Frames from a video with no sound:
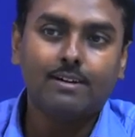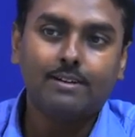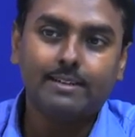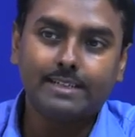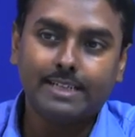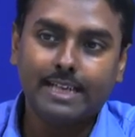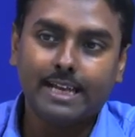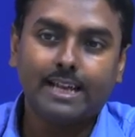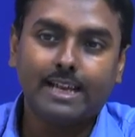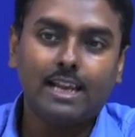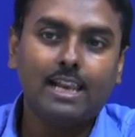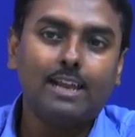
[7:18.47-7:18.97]

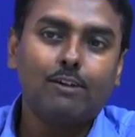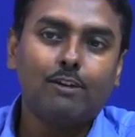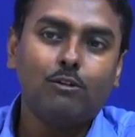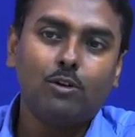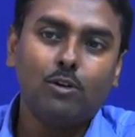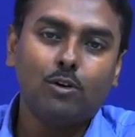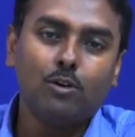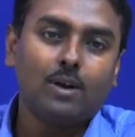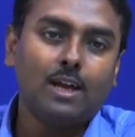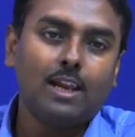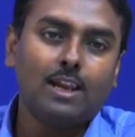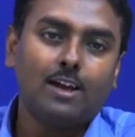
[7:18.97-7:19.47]
take a
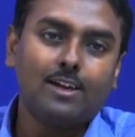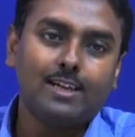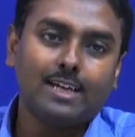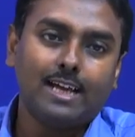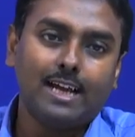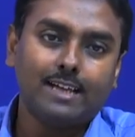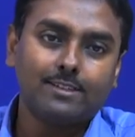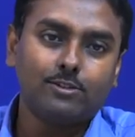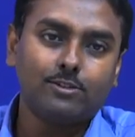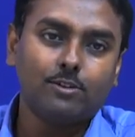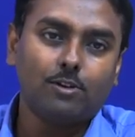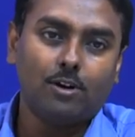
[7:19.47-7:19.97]
local
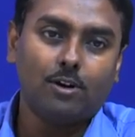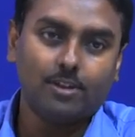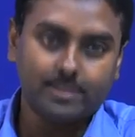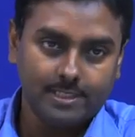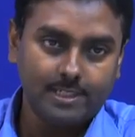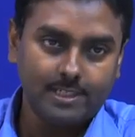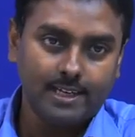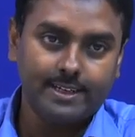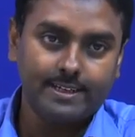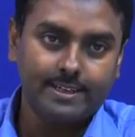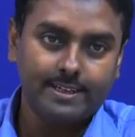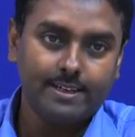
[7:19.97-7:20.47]

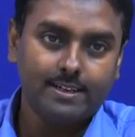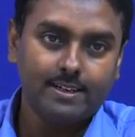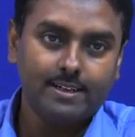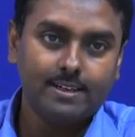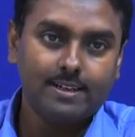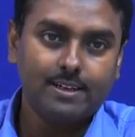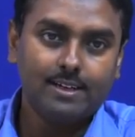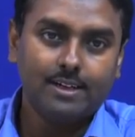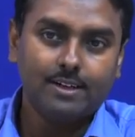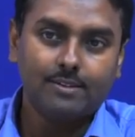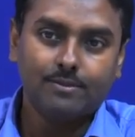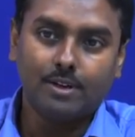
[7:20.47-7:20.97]
oscillator,
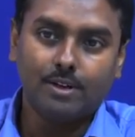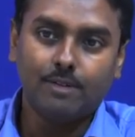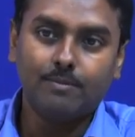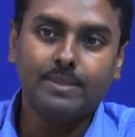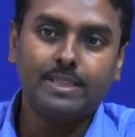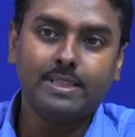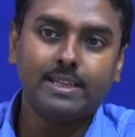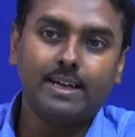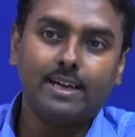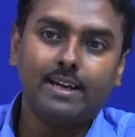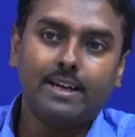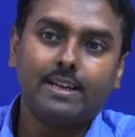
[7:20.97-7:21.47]
from
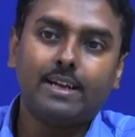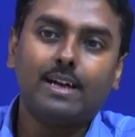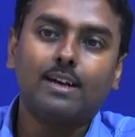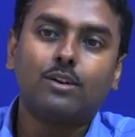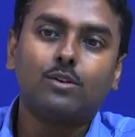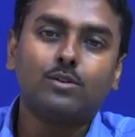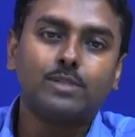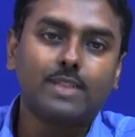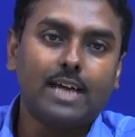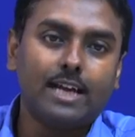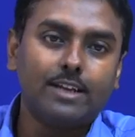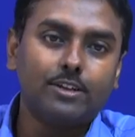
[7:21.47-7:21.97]
there a
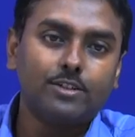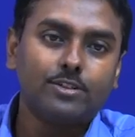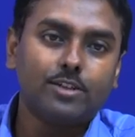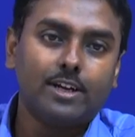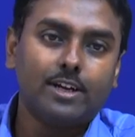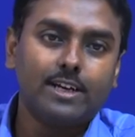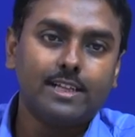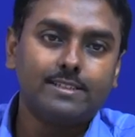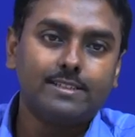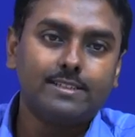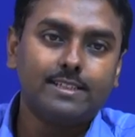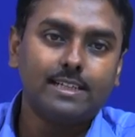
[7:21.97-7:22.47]

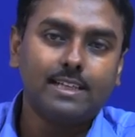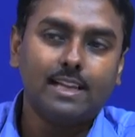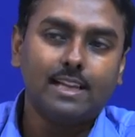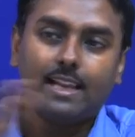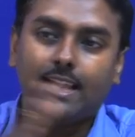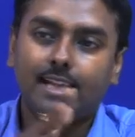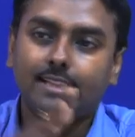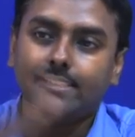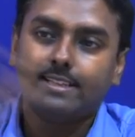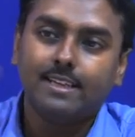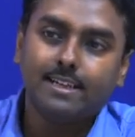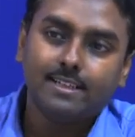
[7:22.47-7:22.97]
cosinusoidal signal,
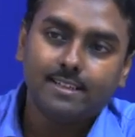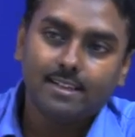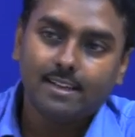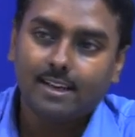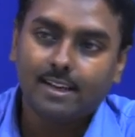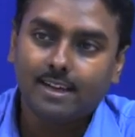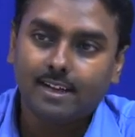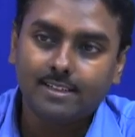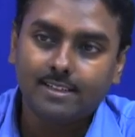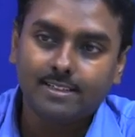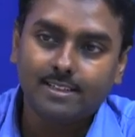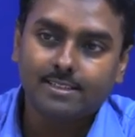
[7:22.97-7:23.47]
and
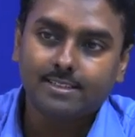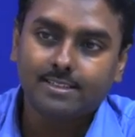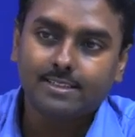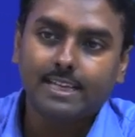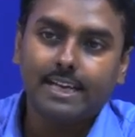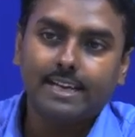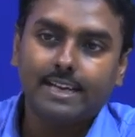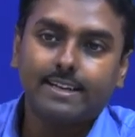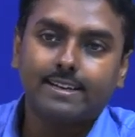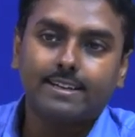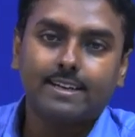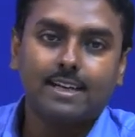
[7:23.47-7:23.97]
I just
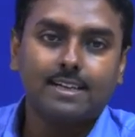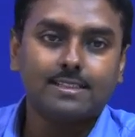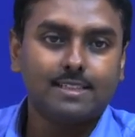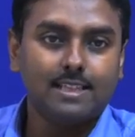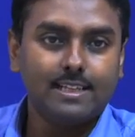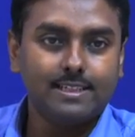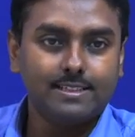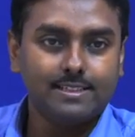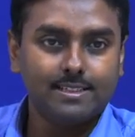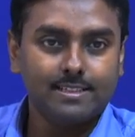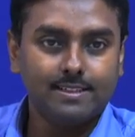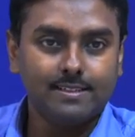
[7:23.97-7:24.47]
get a
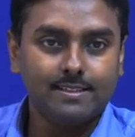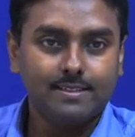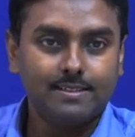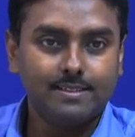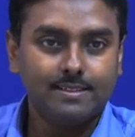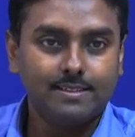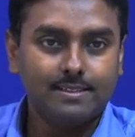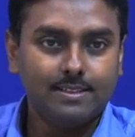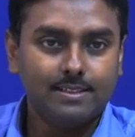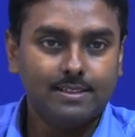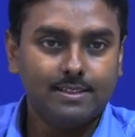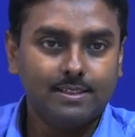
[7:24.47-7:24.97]
translation
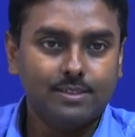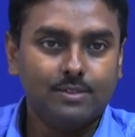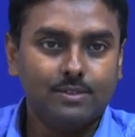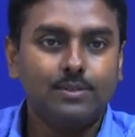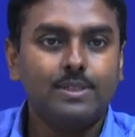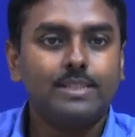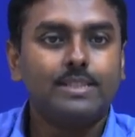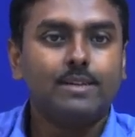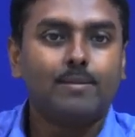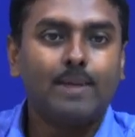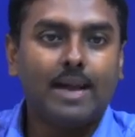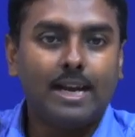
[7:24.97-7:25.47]

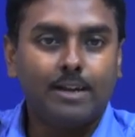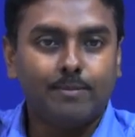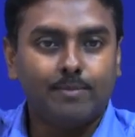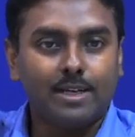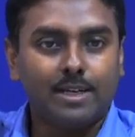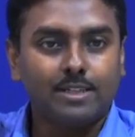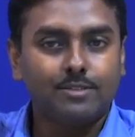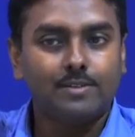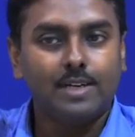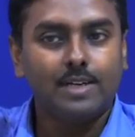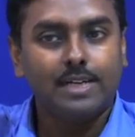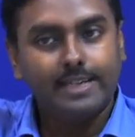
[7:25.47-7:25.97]
with a band
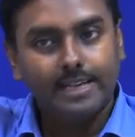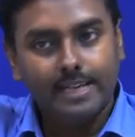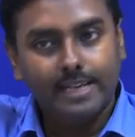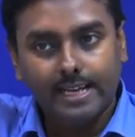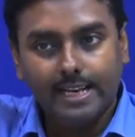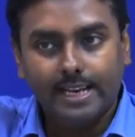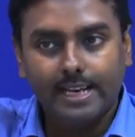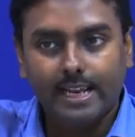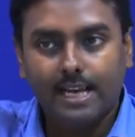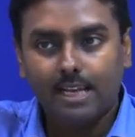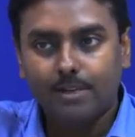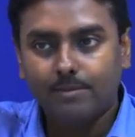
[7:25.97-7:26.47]
pass filter.
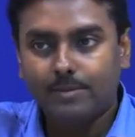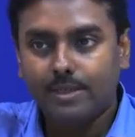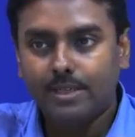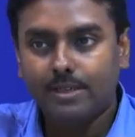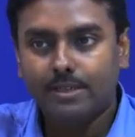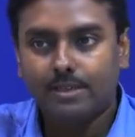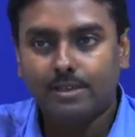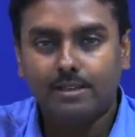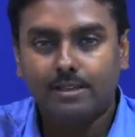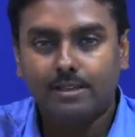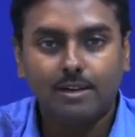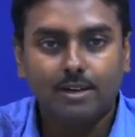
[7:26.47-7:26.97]
Again I will be
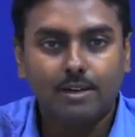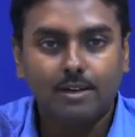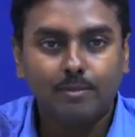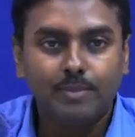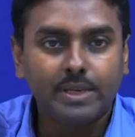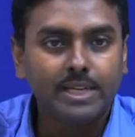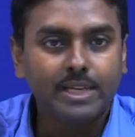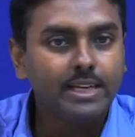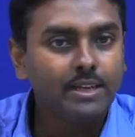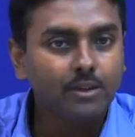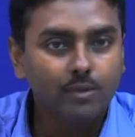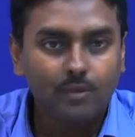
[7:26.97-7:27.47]

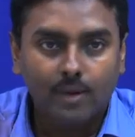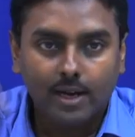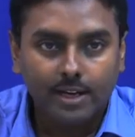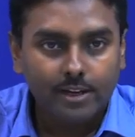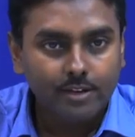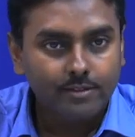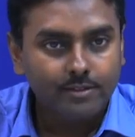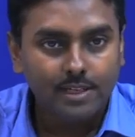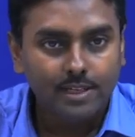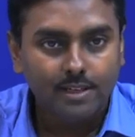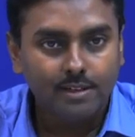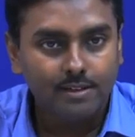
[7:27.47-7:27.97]
picking one
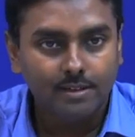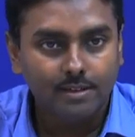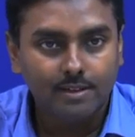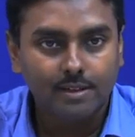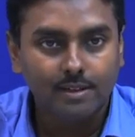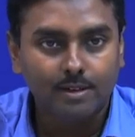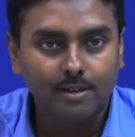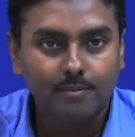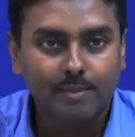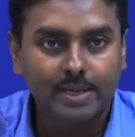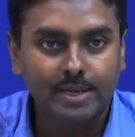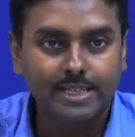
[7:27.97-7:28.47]
of
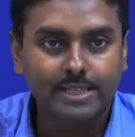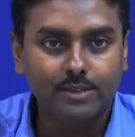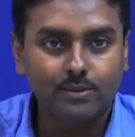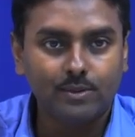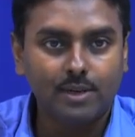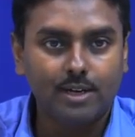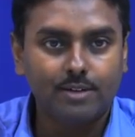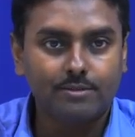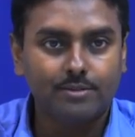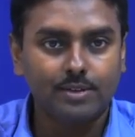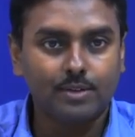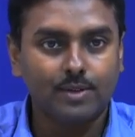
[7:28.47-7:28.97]
the
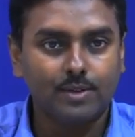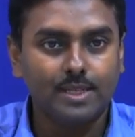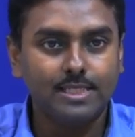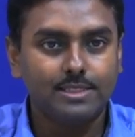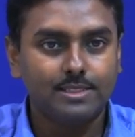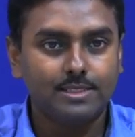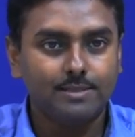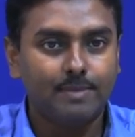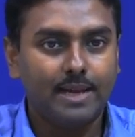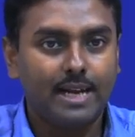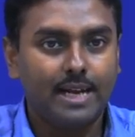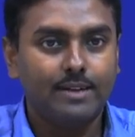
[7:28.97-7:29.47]
particular
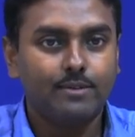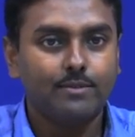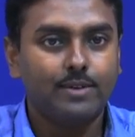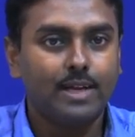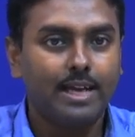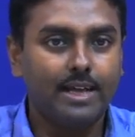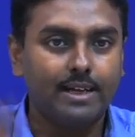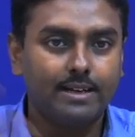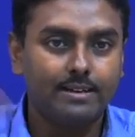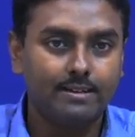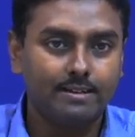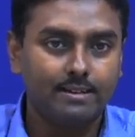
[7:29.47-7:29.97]
frequency band
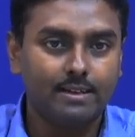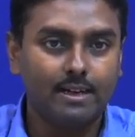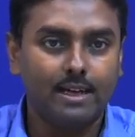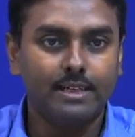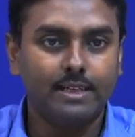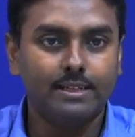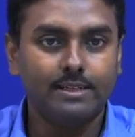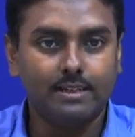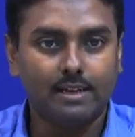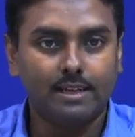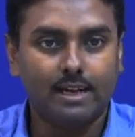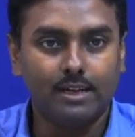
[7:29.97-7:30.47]
where
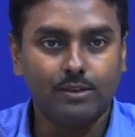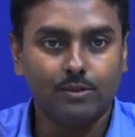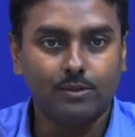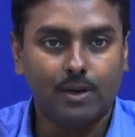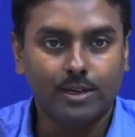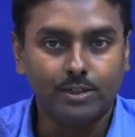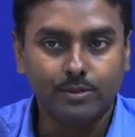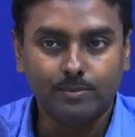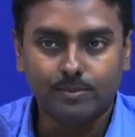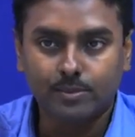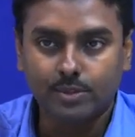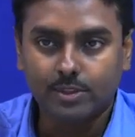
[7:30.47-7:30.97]
I
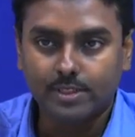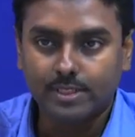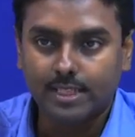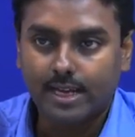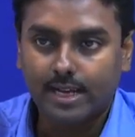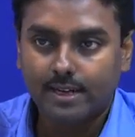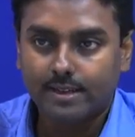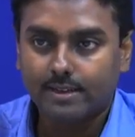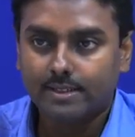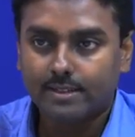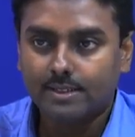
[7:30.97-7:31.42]
want to put that.